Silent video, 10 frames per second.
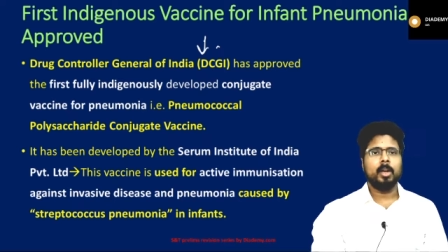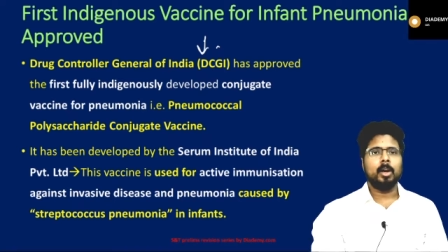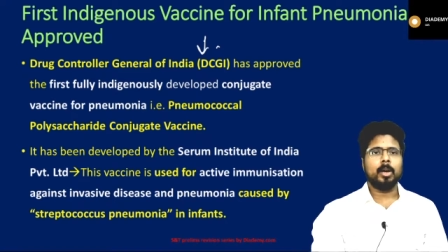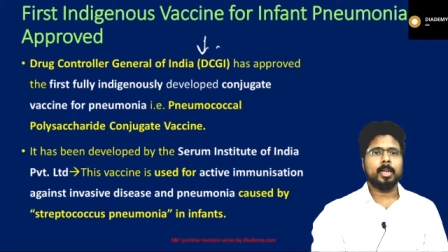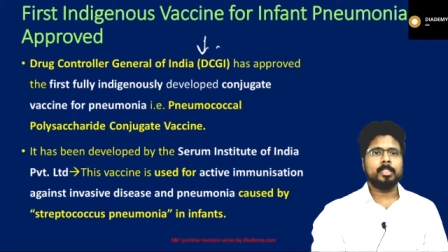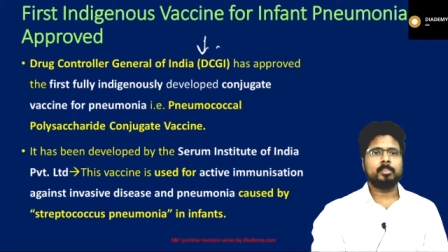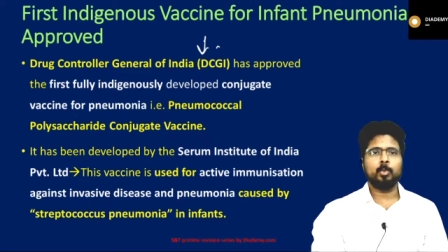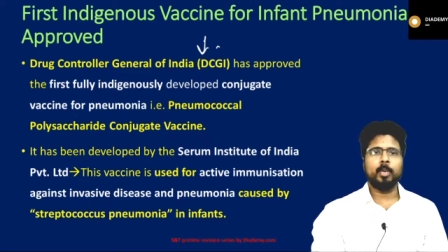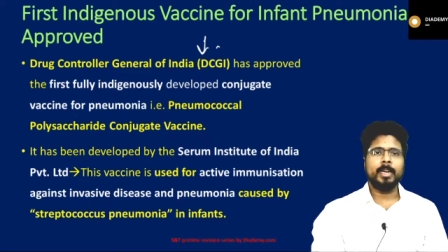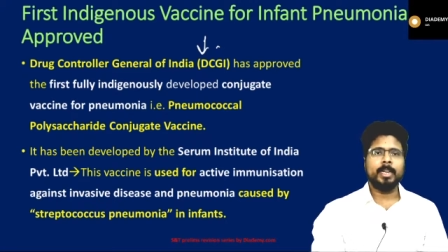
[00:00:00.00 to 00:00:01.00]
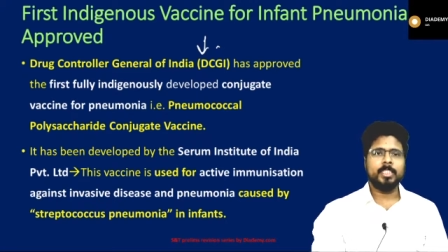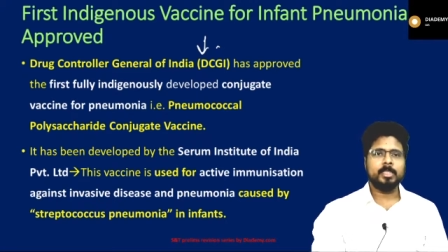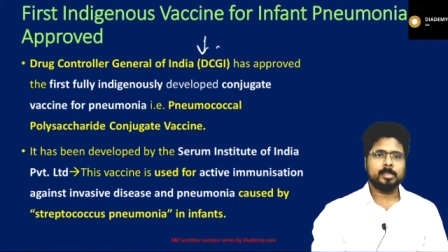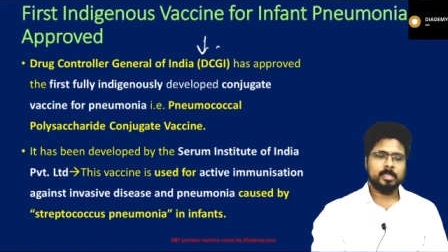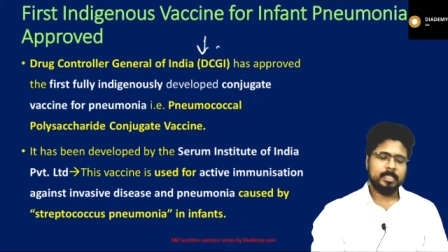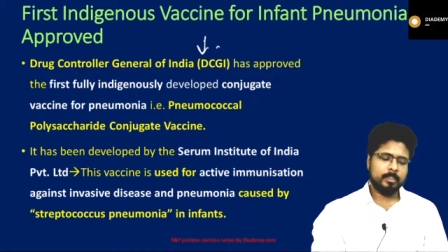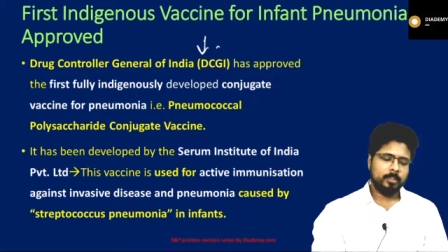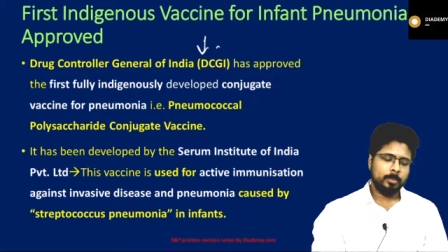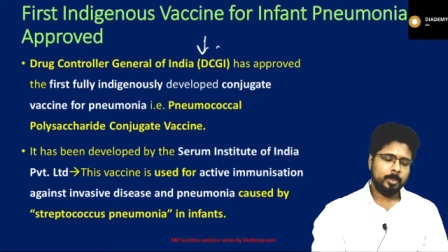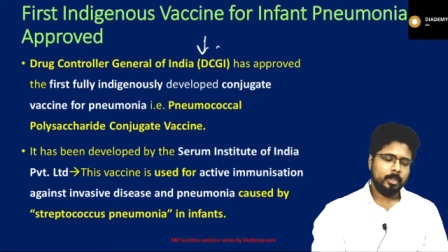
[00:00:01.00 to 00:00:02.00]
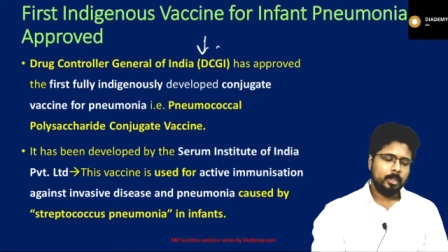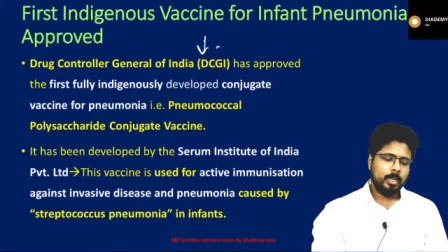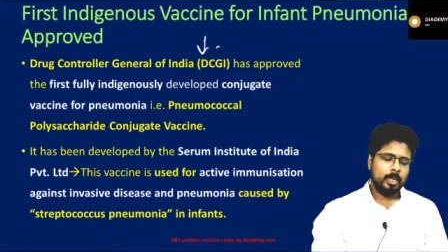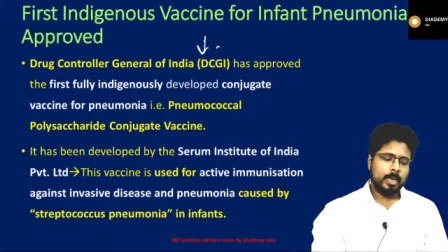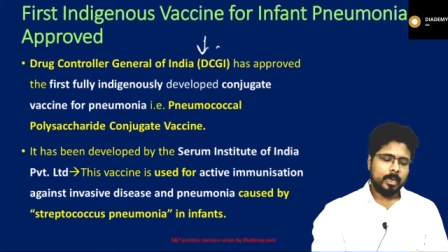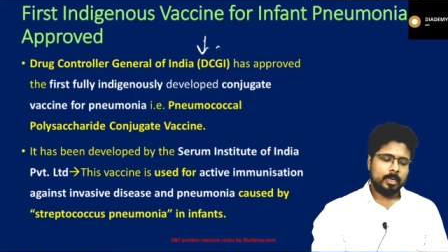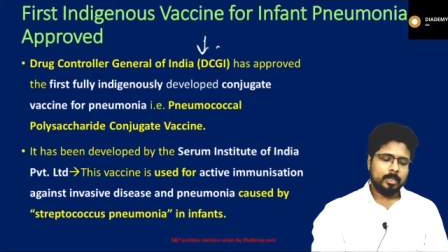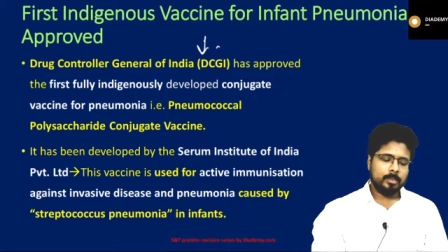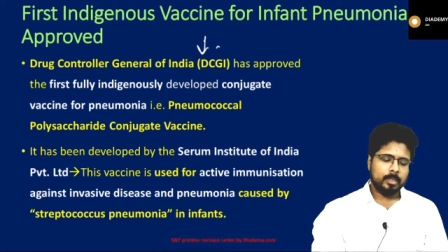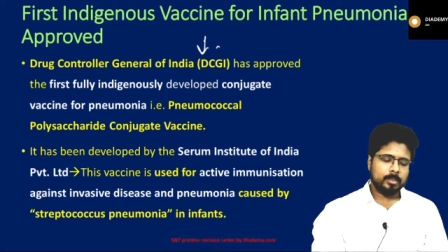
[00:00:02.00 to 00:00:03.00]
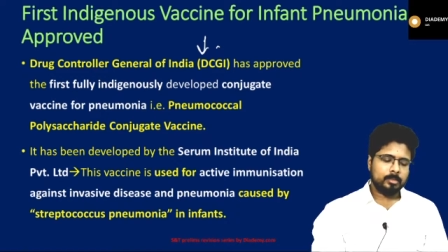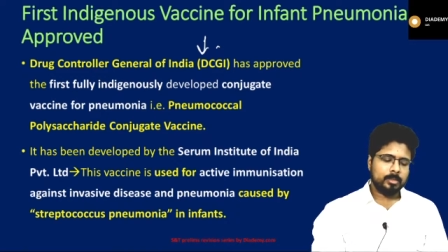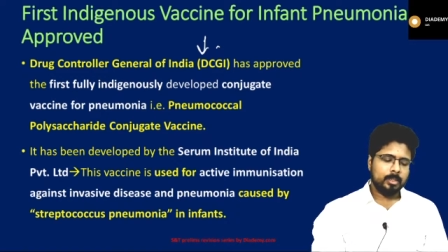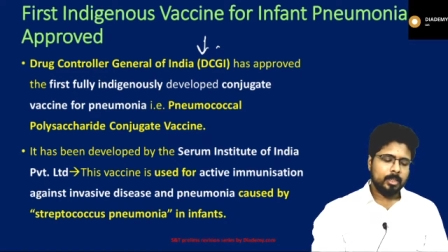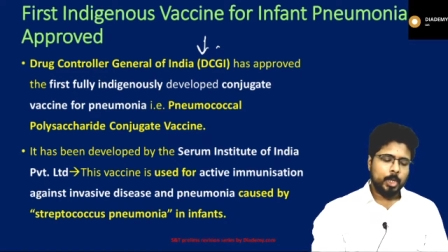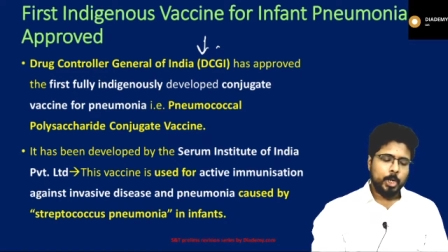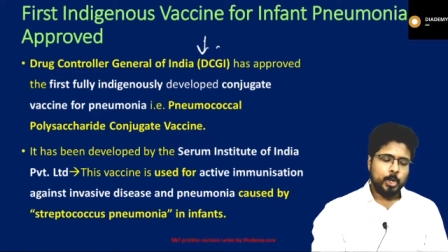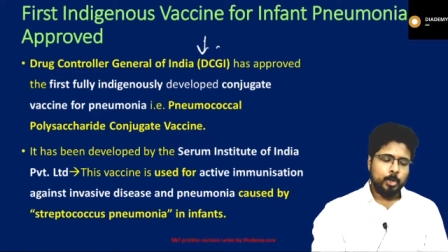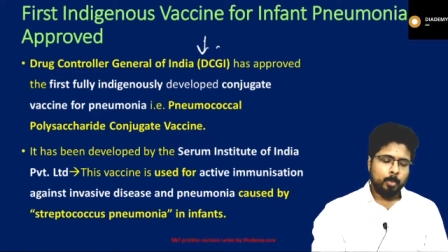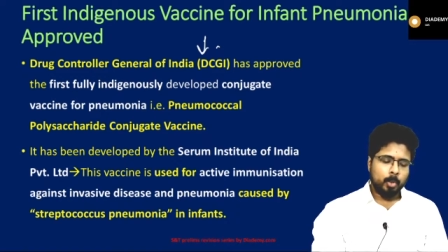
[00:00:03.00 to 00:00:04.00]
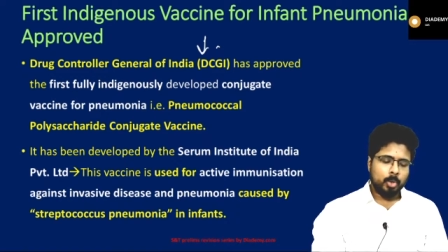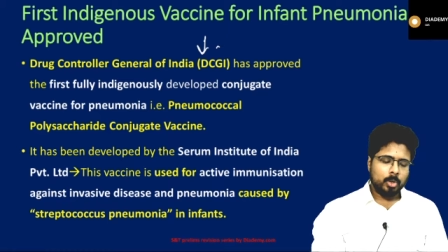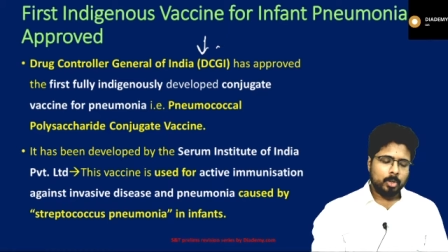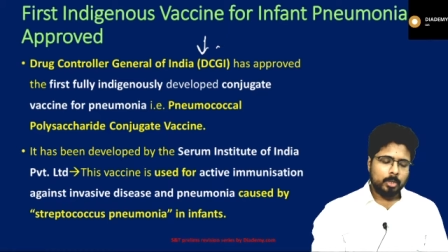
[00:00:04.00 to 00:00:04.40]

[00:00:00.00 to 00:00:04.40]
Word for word: Okay, it's fully indigenously developed, and it is the pneumo